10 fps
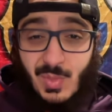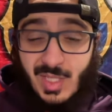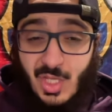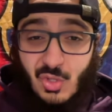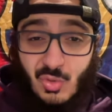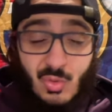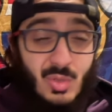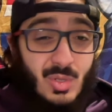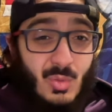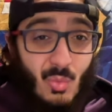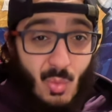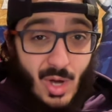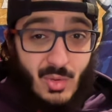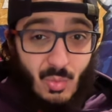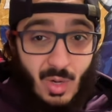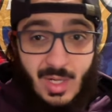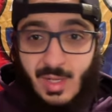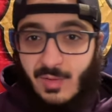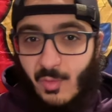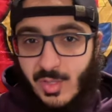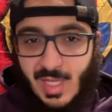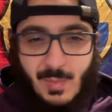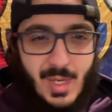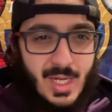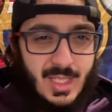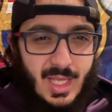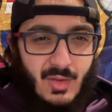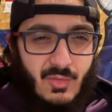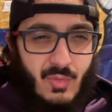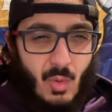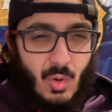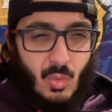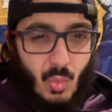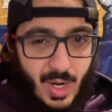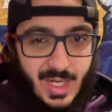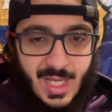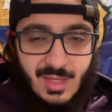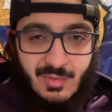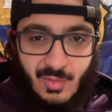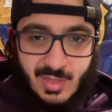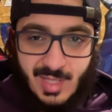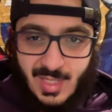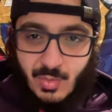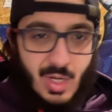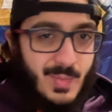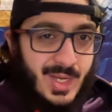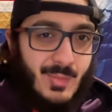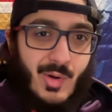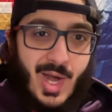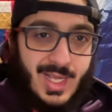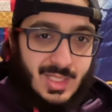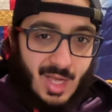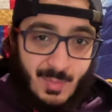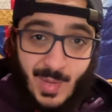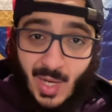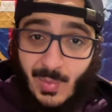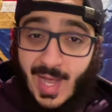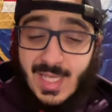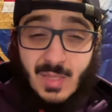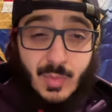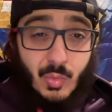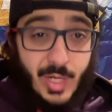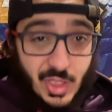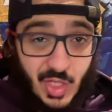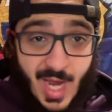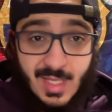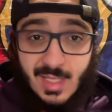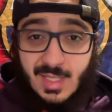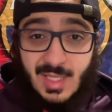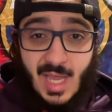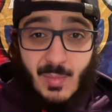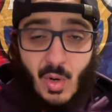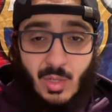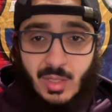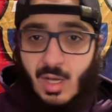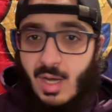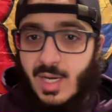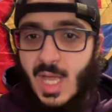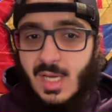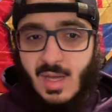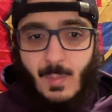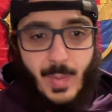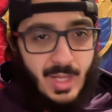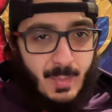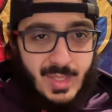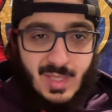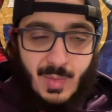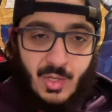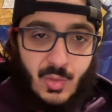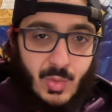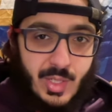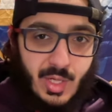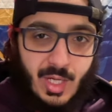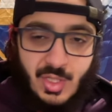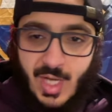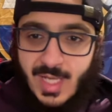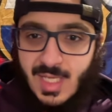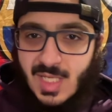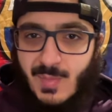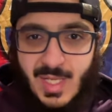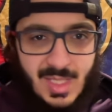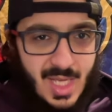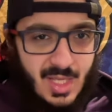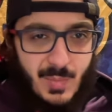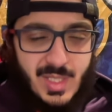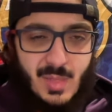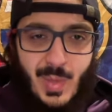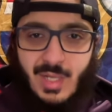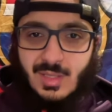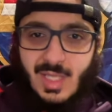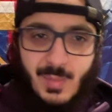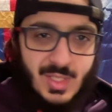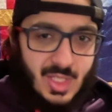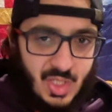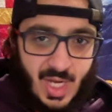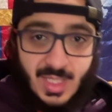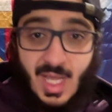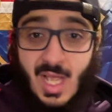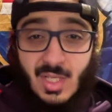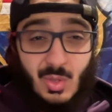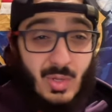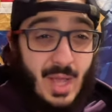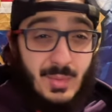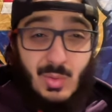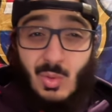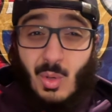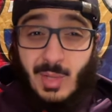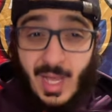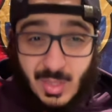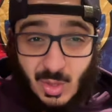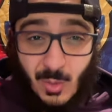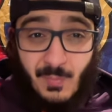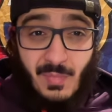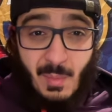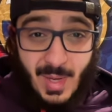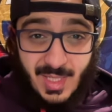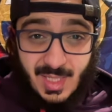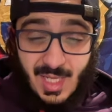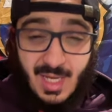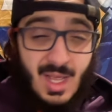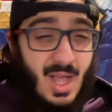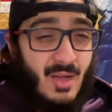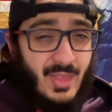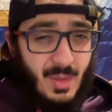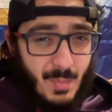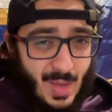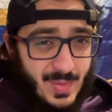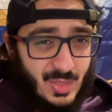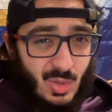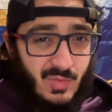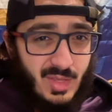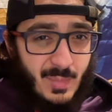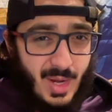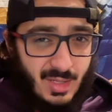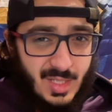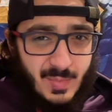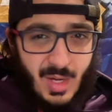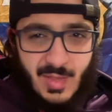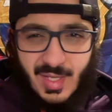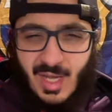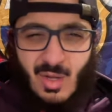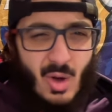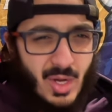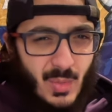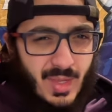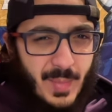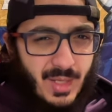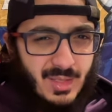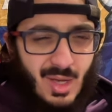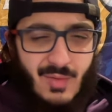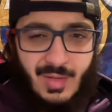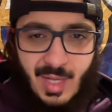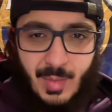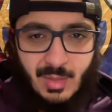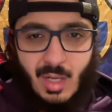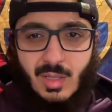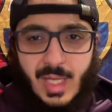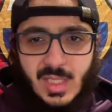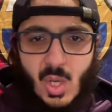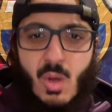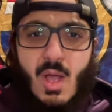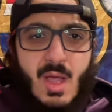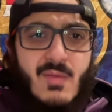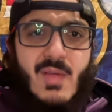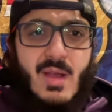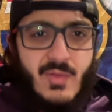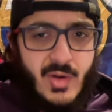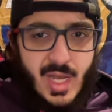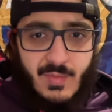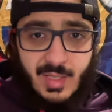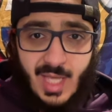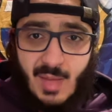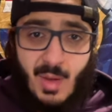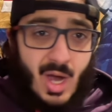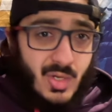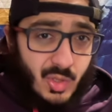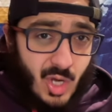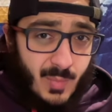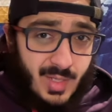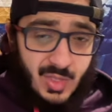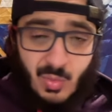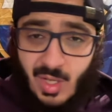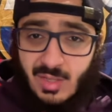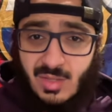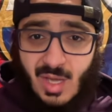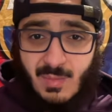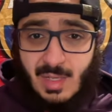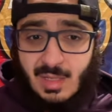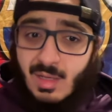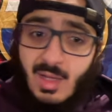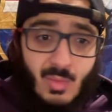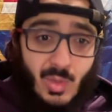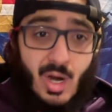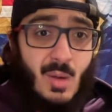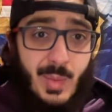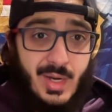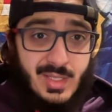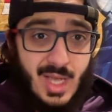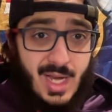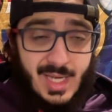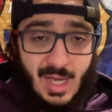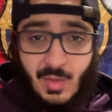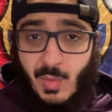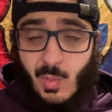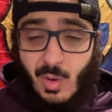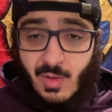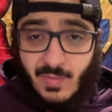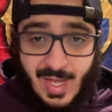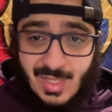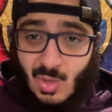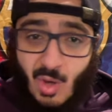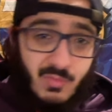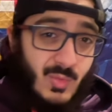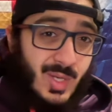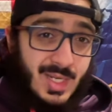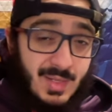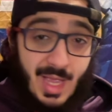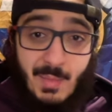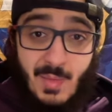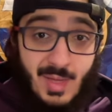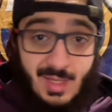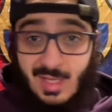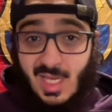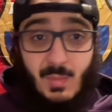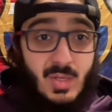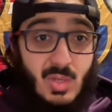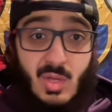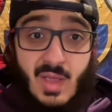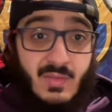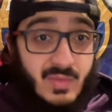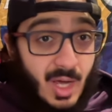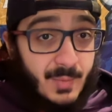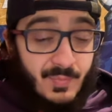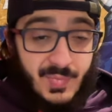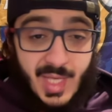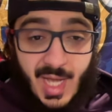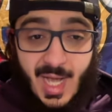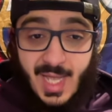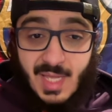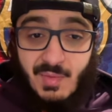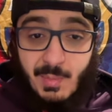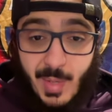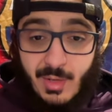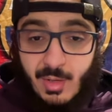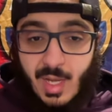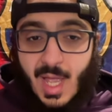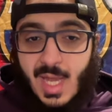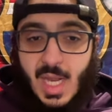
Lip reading: We did draw 1-1. Of course, they beat us, I think, 4-1 in the first leg. So we're trying to make a miraculous comeback. We had some great chances in this game early on. Dembele missed about three chances. Messi, I think, missed a penalty, missed a chance. Scored an absolute golazo. Messi did. I think Mbappe scored from the penalty spot. I think Icardi won the penalty off Clement Longley. So very, very even game under Koeman as well. So, I mean, we are a better side now than we were then. So hopefully we can get maybe the same result, if not even better.